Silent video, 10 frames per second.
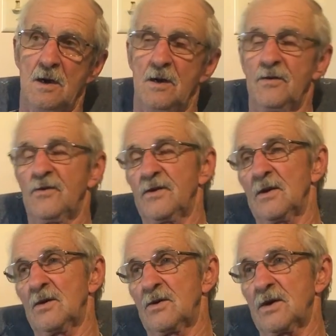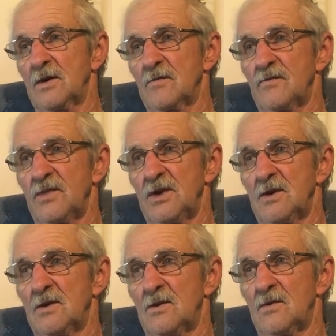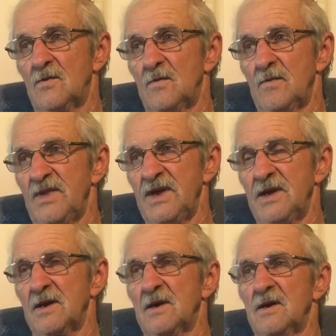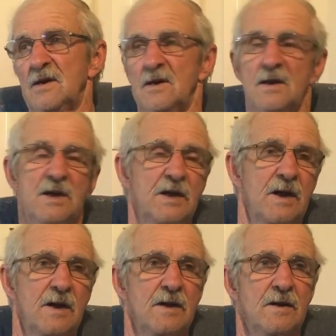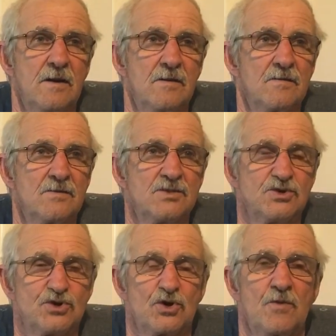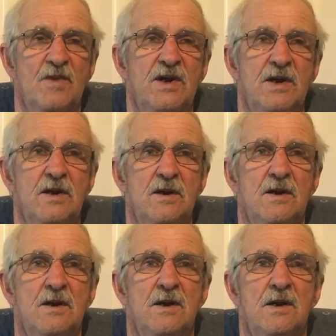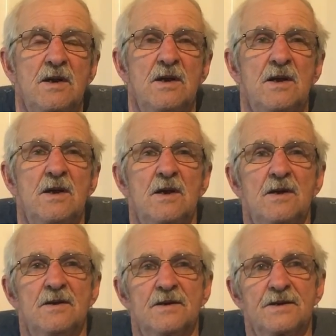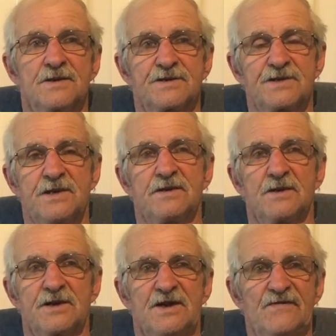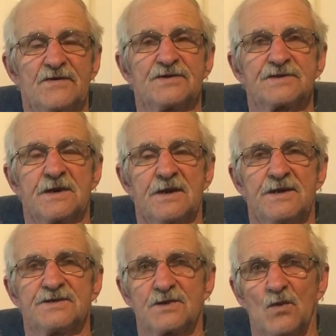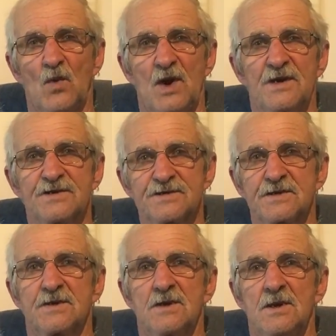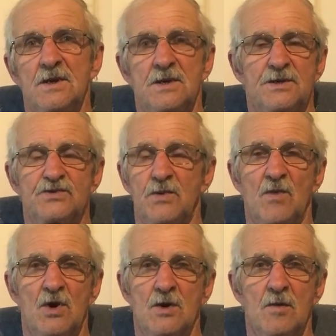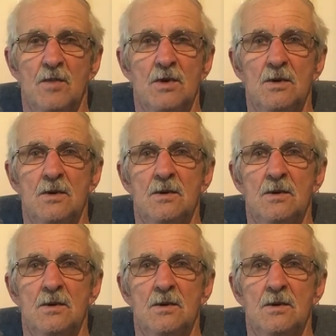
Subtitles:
other than learning, being in Germany and seeing the difference in the East and West, it's remarkable.